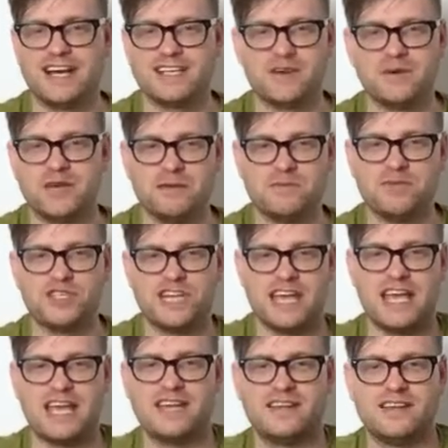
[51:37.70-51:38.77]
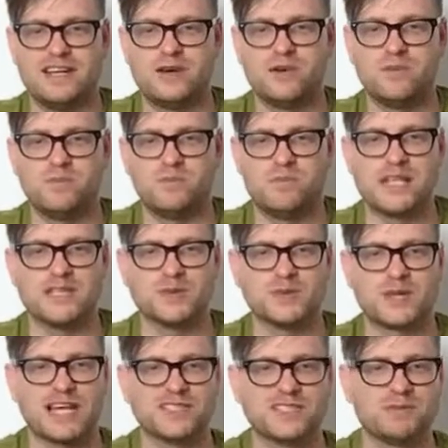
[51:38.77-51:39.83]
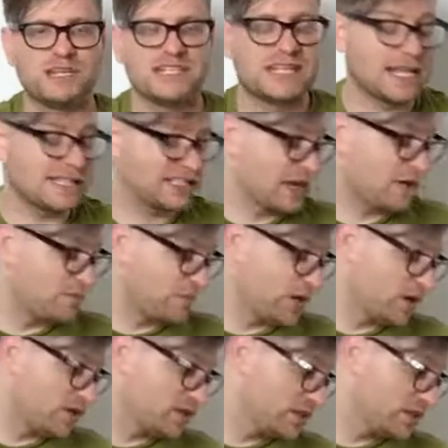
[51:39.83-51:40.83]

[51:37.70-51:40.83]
I don't keep shit in a little pencil case on my desk. That would be odd.